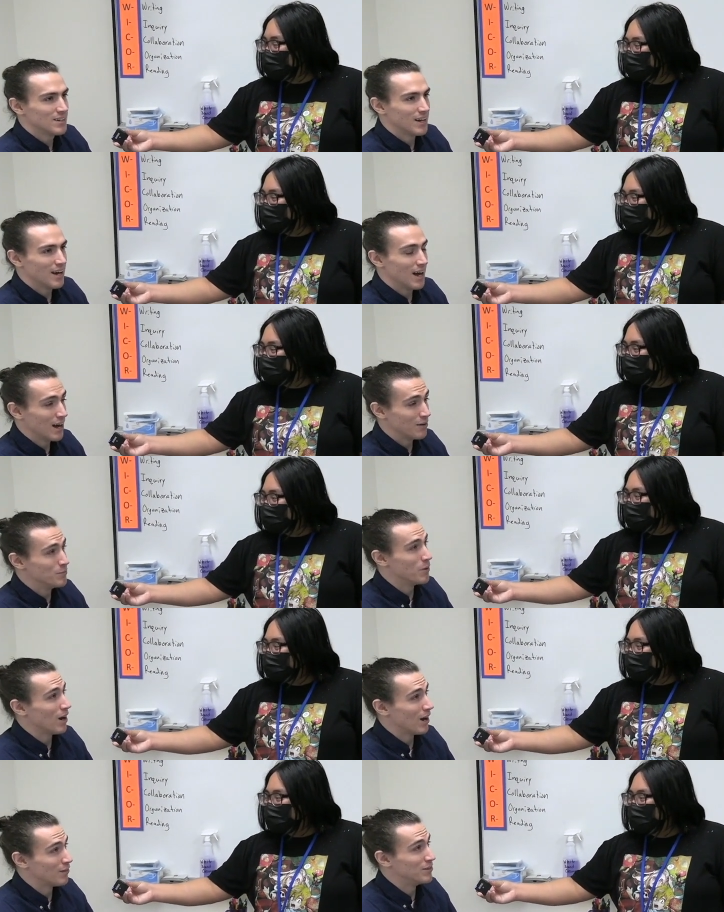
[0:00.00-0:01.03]
Speaker 1: I have
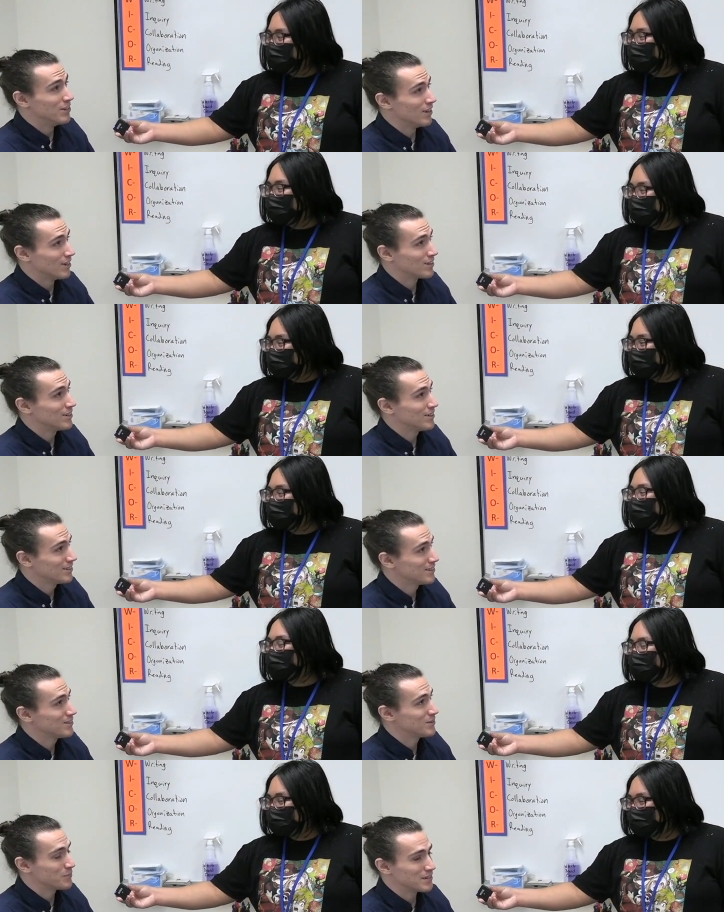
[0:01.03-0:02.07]
I have a dog,
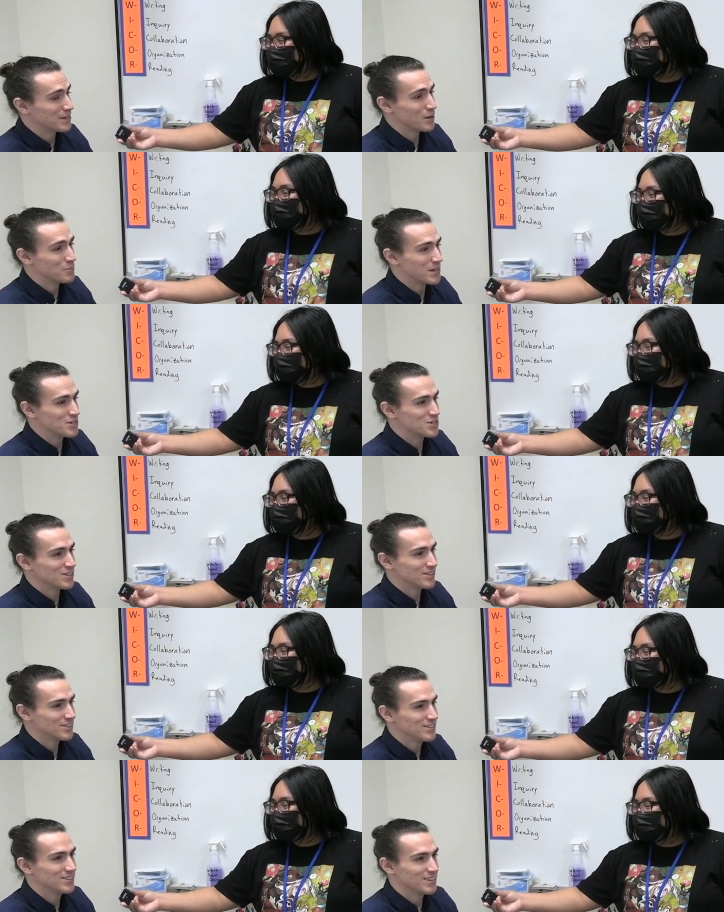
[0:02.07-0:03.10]
my Dalmatian,
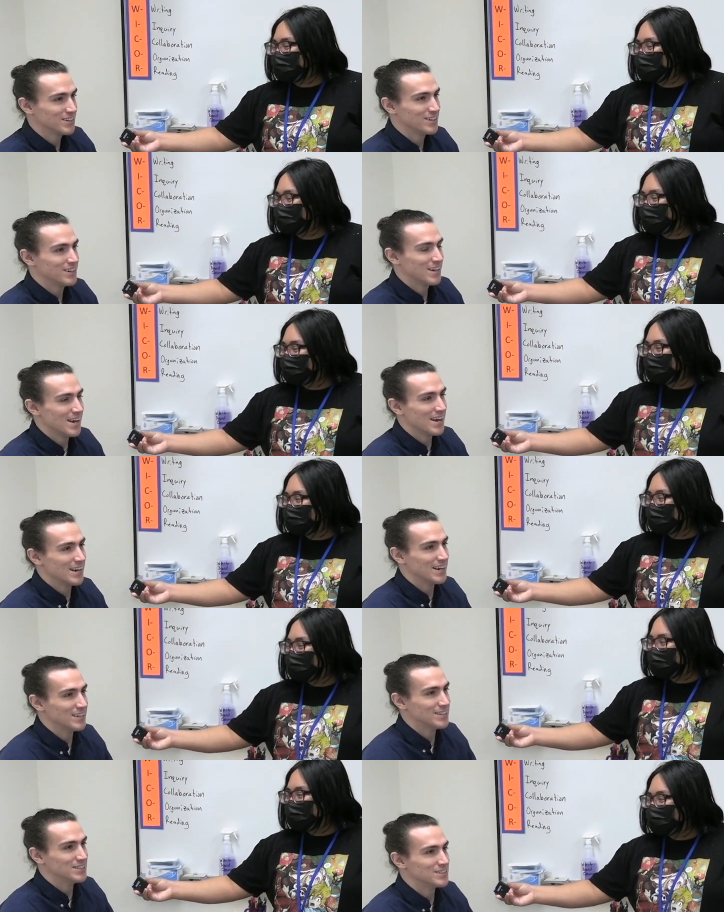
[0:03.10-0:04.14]

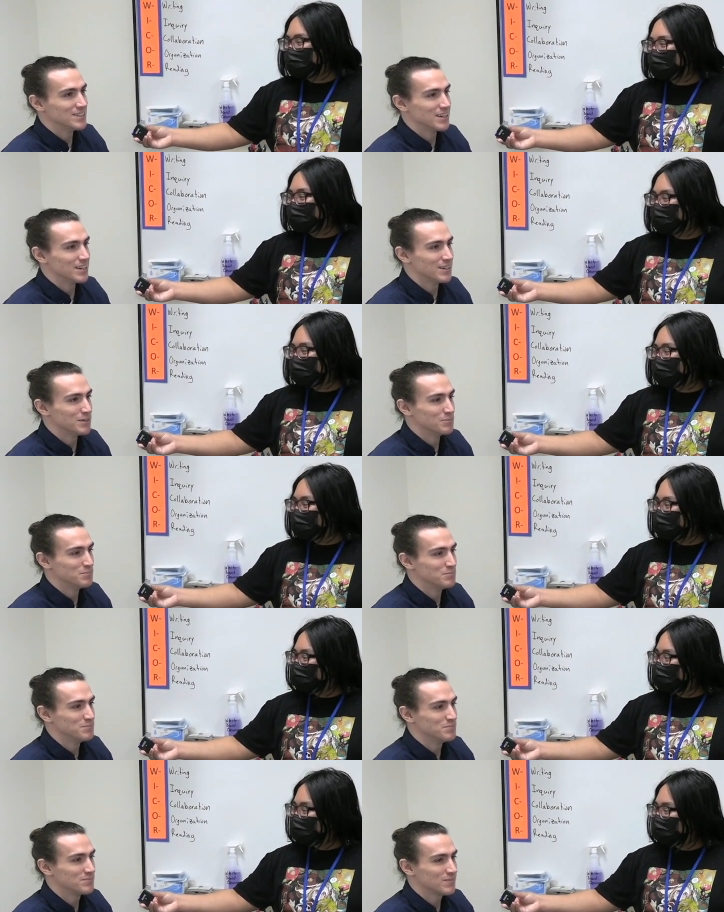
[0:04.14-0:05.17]
and um,
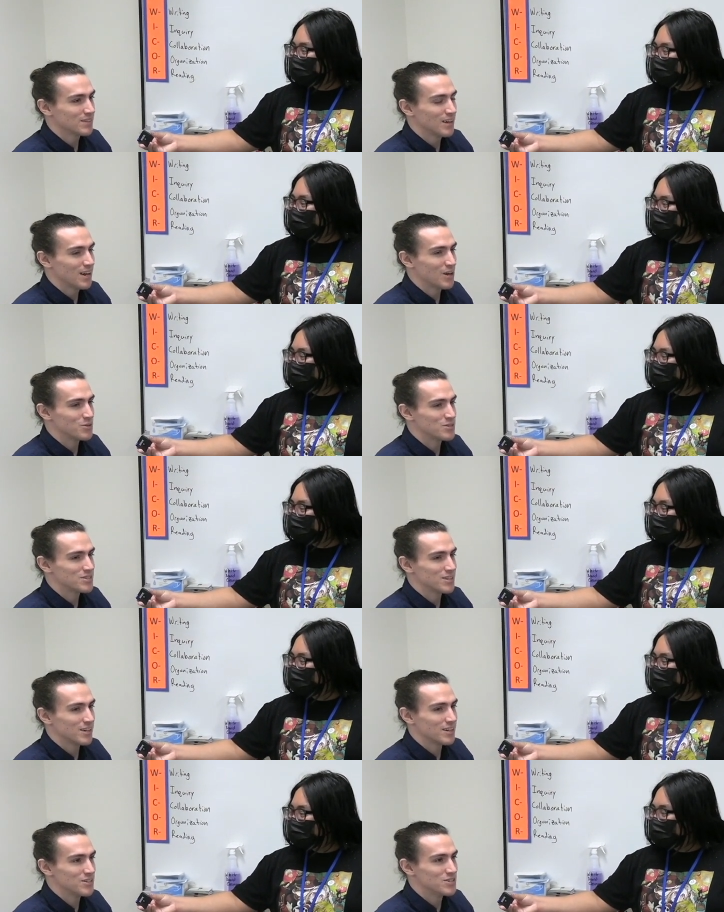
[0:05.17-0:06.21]
I would
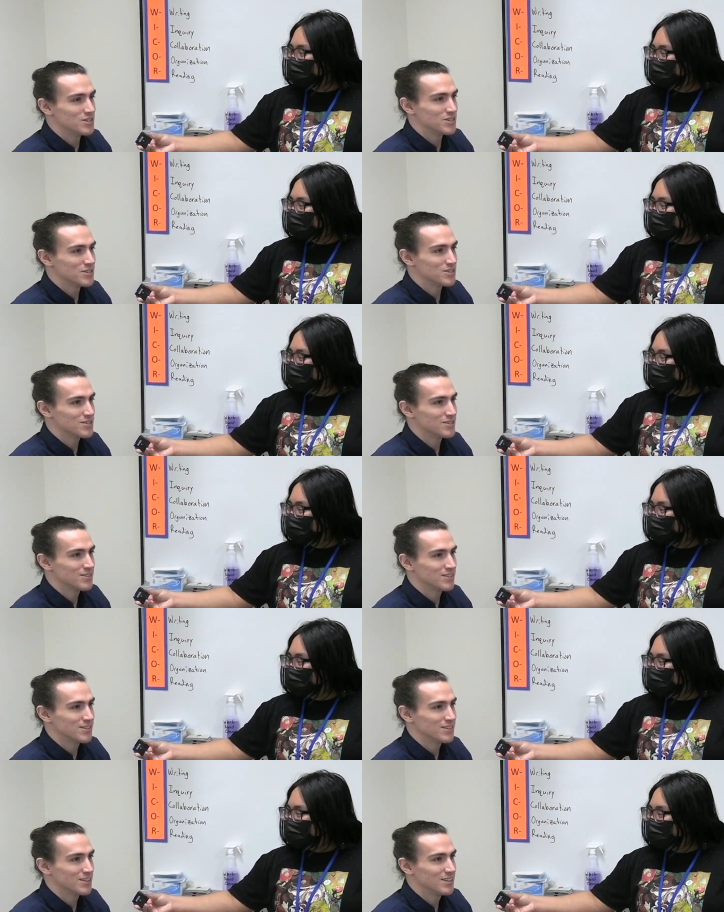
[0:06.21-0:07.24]
say just
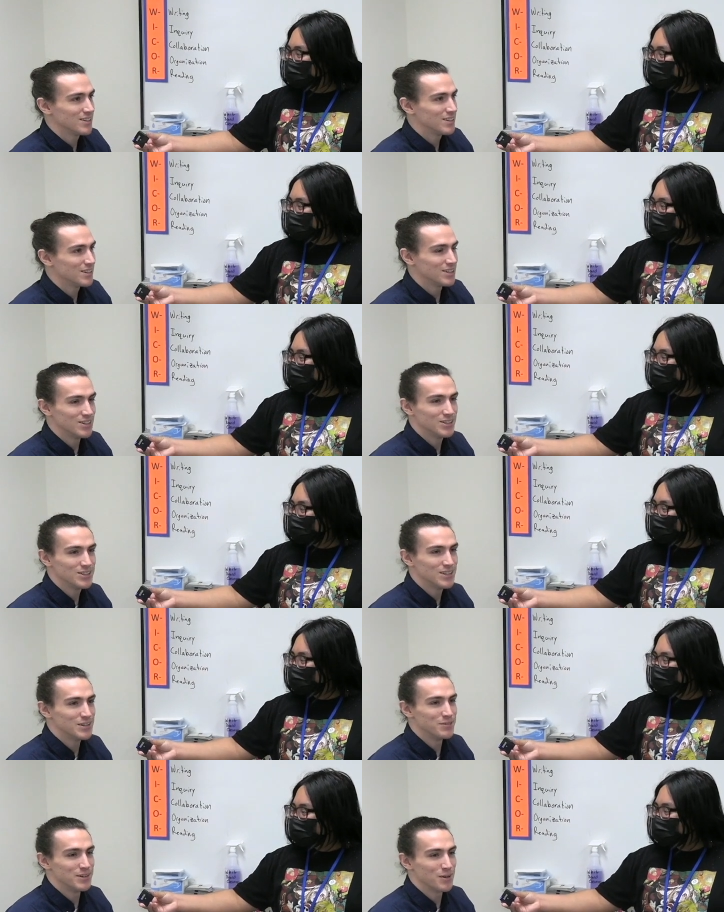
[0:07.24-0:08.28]
good
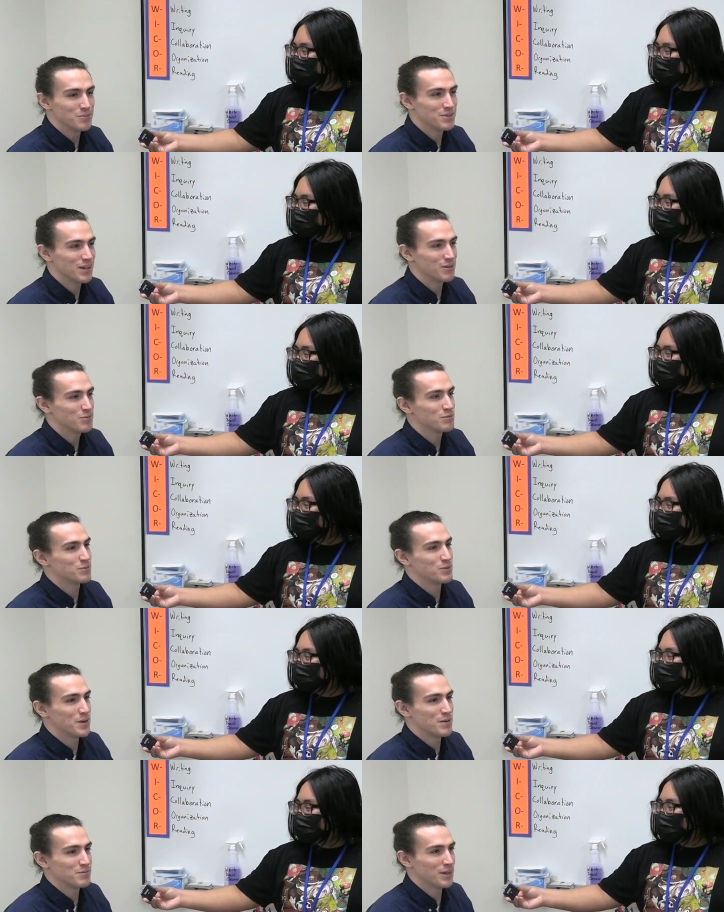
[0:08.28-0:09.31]
living. I'm thankful for
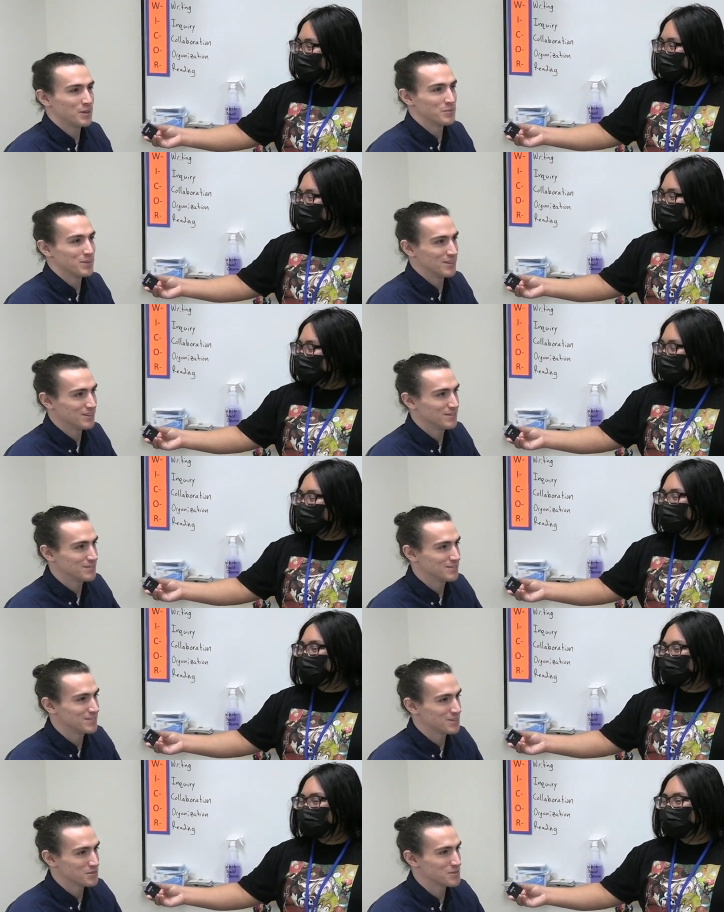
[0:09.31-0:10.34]
my family.
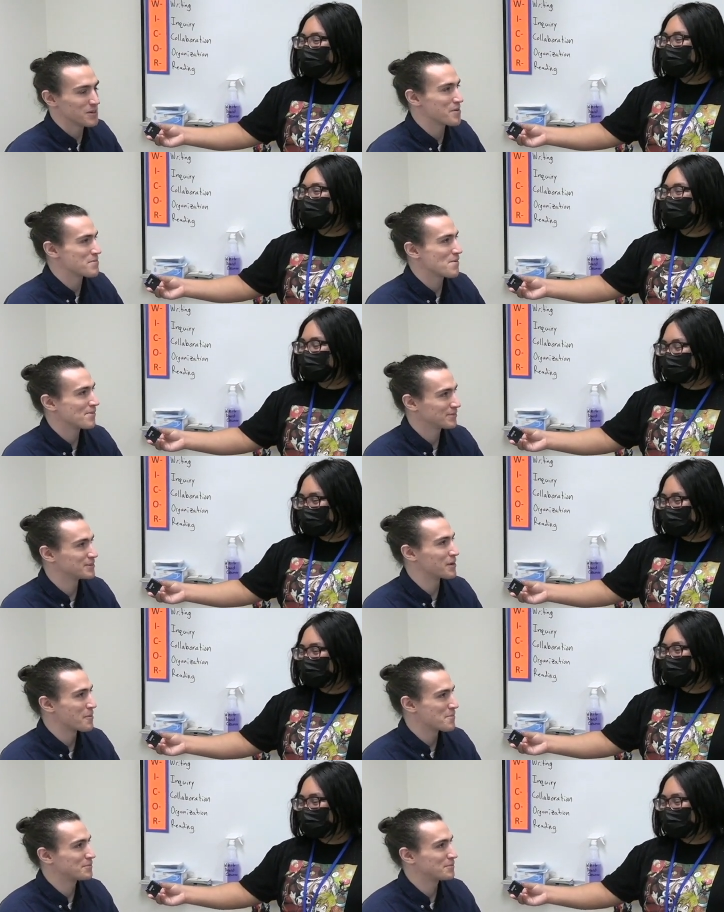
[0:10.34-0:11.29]
That's what I'm. Yeah,